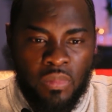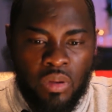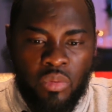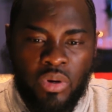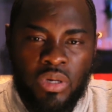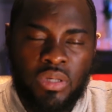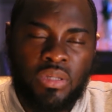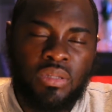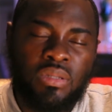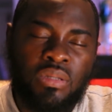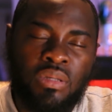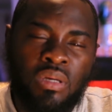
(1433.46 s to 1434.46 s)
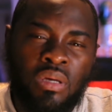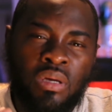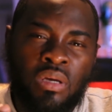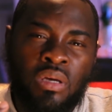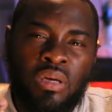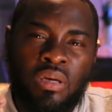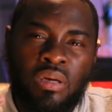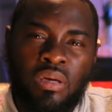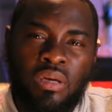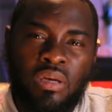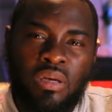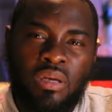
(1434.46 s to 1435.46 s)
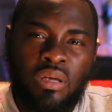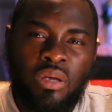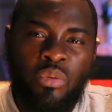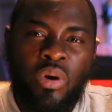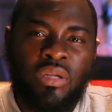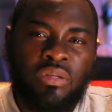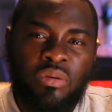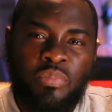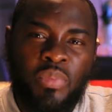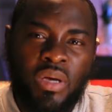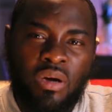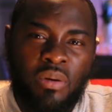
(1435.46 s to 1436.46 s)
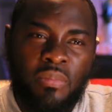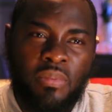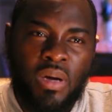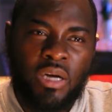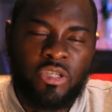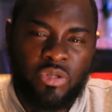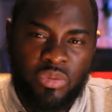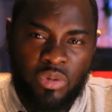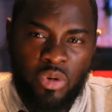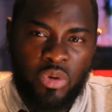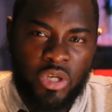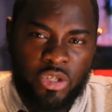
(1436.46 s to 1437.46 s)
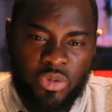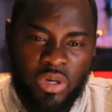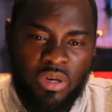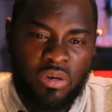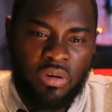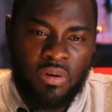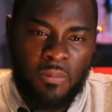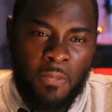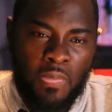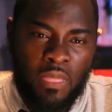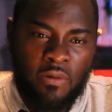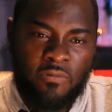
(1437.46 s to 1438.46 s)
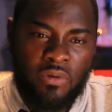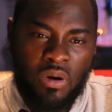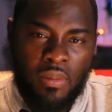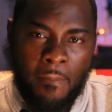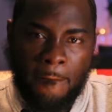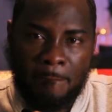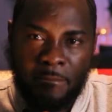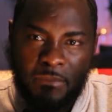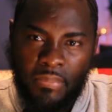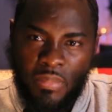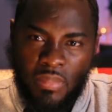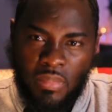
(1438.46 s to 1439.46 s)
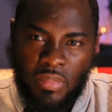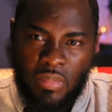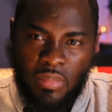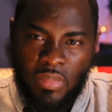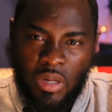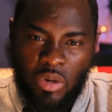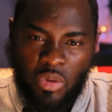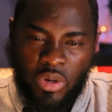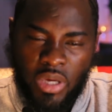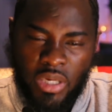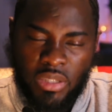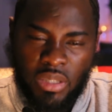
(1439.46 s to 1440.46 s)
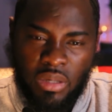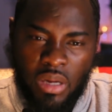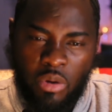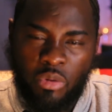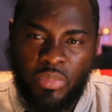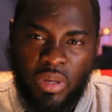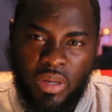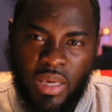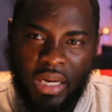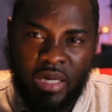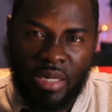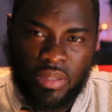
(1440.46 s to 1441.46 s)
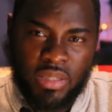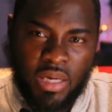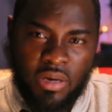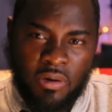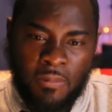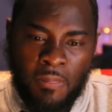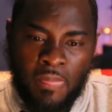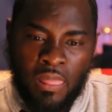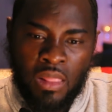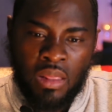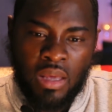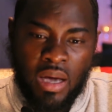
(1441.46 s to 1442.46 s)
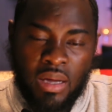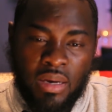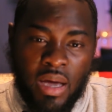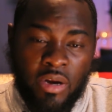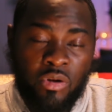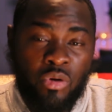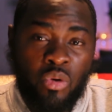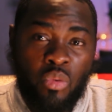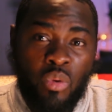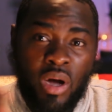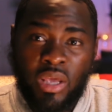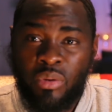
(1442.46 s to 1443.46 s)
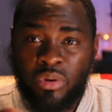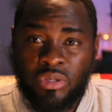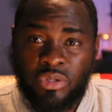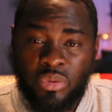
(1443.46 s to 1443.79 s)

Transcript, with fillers: was he went to pick up a tr- loaded trailer from the location that would be Canadian Tire. And I don't know what he was